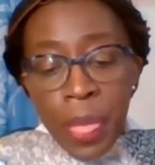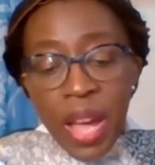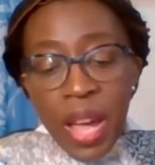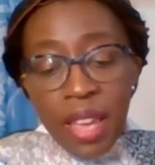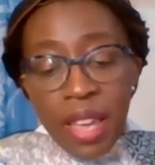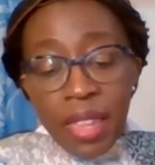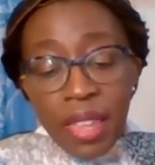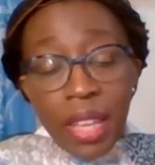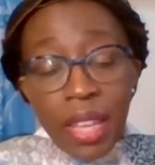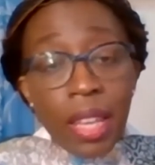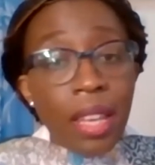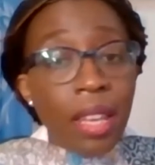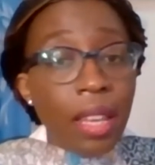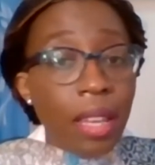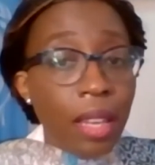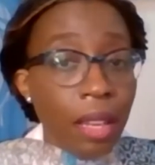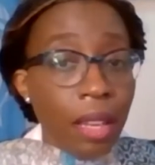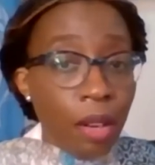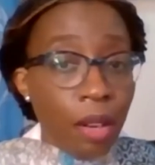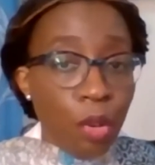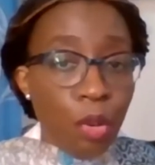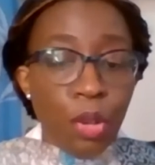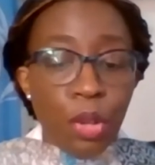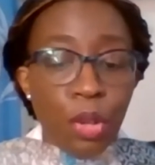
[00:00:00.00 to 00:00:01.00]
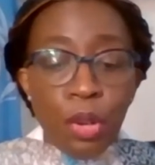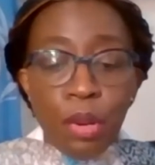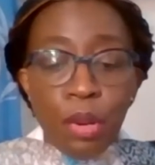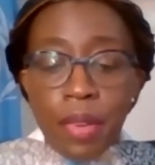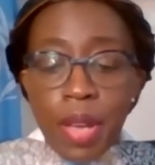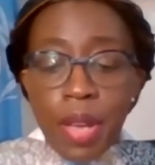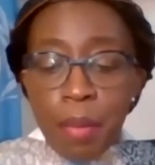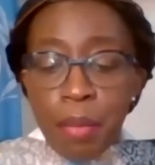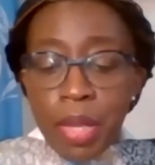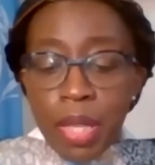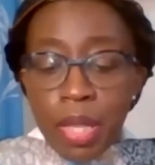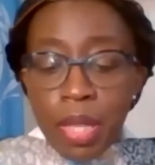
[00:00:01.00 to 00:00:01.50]
I think, U of
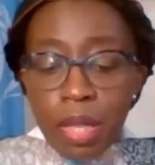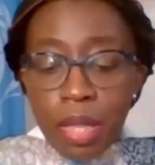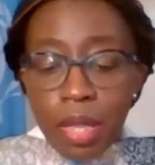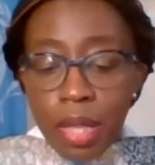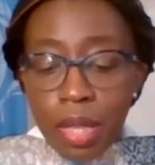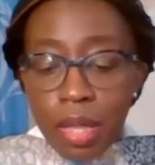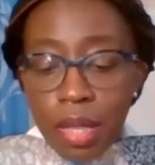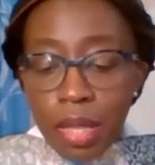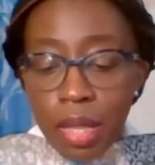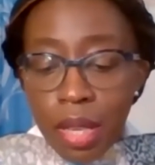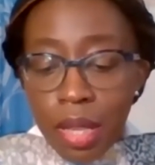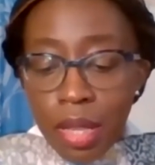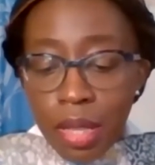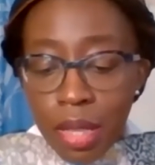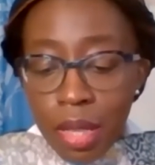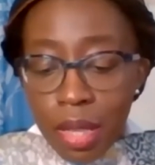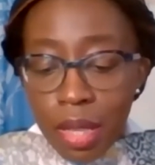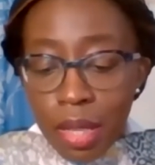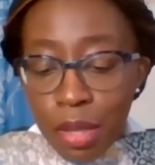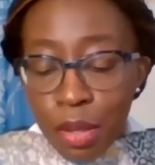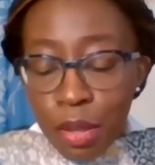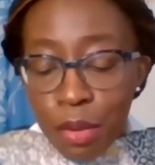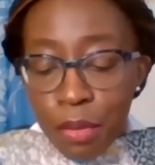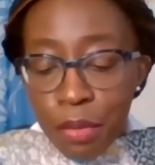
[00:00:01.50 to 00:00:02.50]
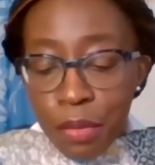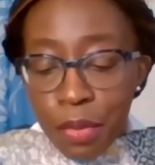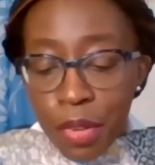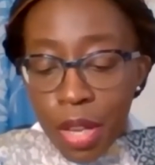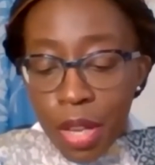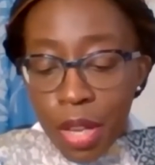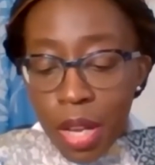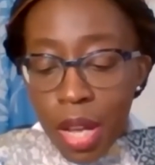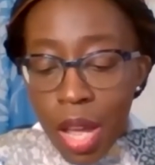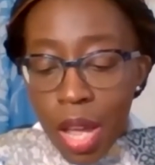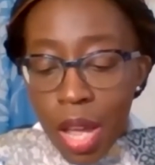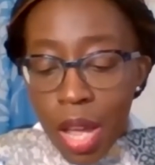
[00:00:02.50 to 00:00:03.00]
M is sort
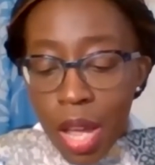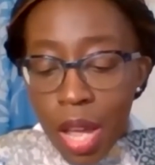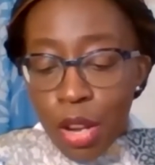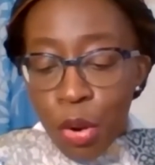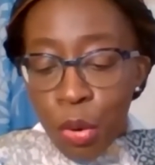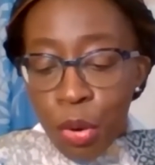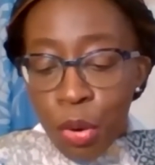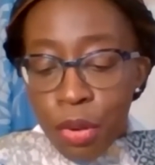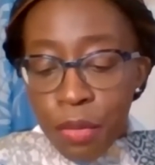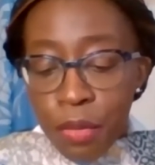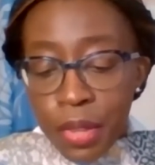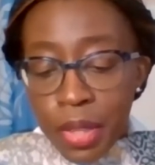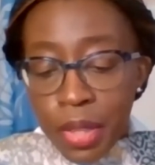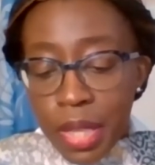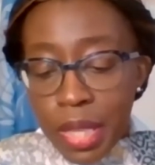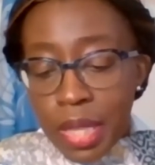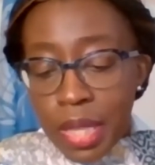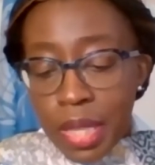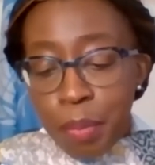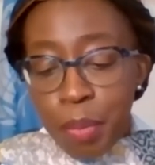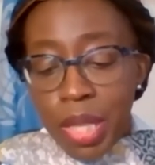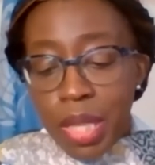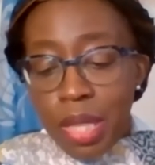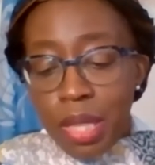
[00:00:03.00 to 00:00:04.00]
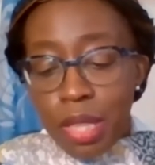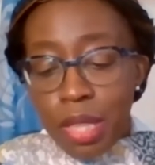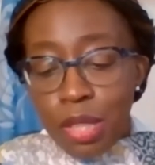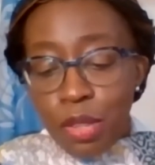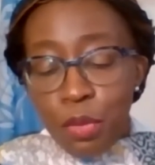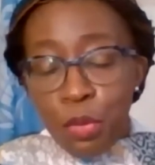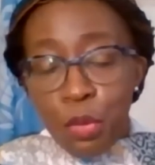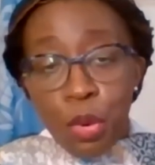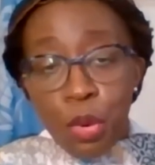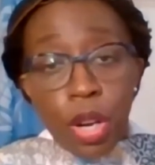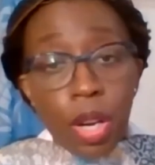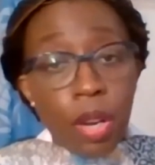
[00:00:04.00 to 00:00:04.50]
of known for this
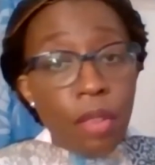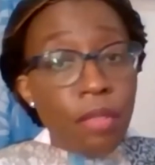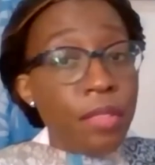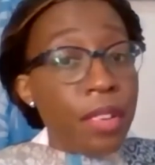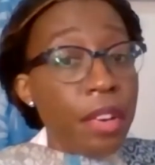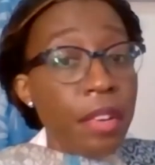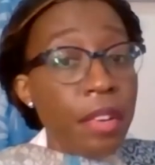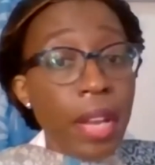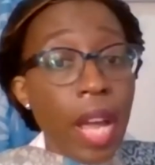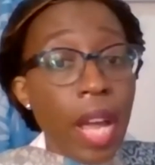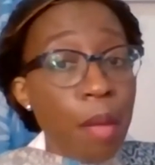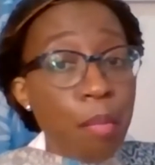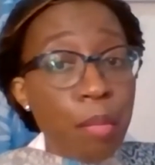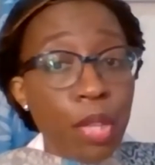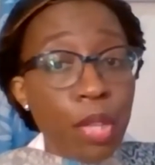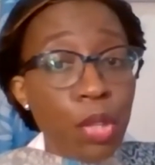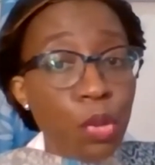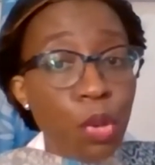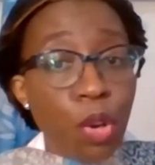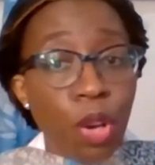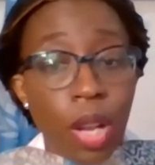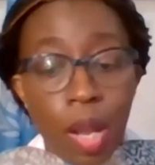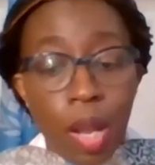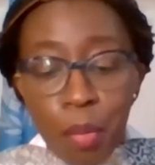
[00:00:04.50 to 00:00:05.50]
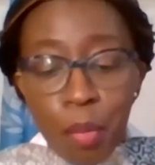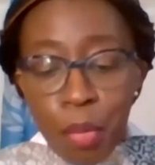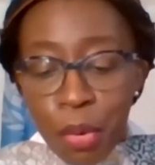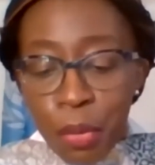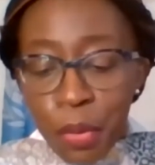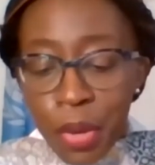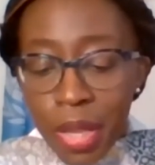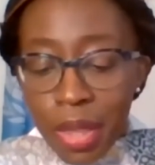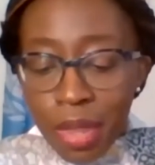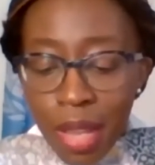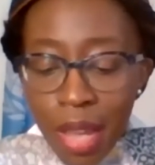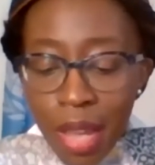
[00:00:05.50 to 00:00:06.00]
pieces of work. Very happy to collaborate